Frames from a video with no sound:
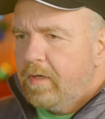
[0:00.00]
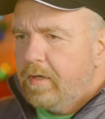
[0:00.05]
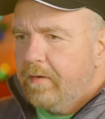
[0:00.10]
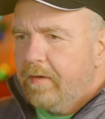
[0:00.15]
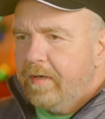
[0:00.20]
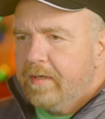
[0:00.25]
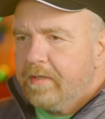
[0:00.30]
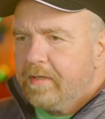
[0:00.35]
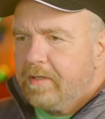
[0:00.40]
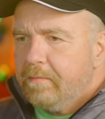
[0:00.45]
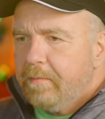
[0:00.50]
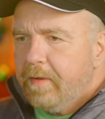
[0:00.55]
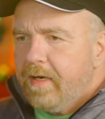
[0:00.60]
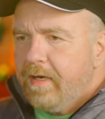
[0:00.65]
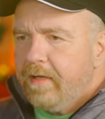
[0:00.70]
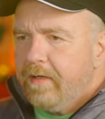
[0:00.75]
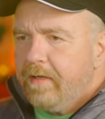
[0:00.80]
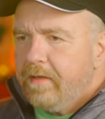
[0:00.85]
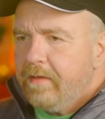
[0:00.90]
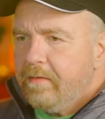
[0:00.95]
All right, it's
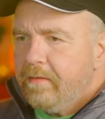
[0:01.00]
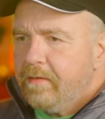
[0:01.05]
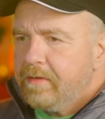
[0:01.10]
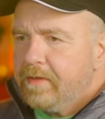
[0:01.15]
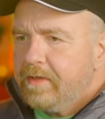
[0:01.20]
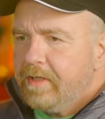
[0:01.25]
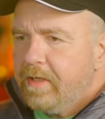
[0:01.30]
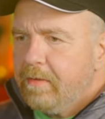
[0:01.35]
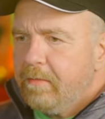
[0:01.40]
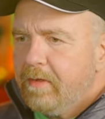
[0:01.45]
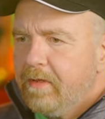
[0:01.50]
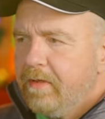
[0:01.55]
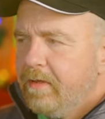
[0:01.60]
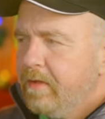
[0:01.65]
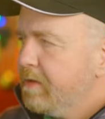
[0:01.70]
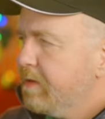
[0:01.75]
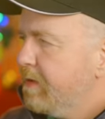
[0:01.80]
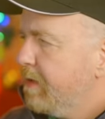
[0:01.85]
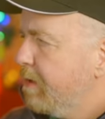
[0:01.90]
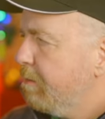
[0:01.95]
compiling, it's assembling,
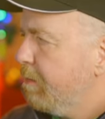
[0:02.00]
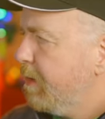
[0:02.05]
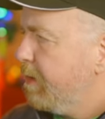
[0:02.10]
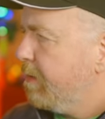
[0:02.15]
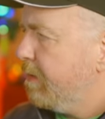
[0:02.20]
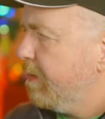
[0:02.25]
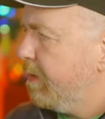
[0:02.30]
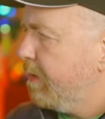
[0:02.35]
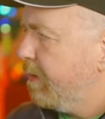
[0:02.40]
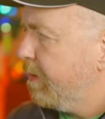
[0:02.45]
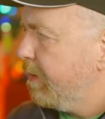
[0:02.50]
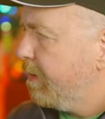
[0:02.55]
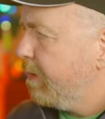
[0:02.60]
it's now built.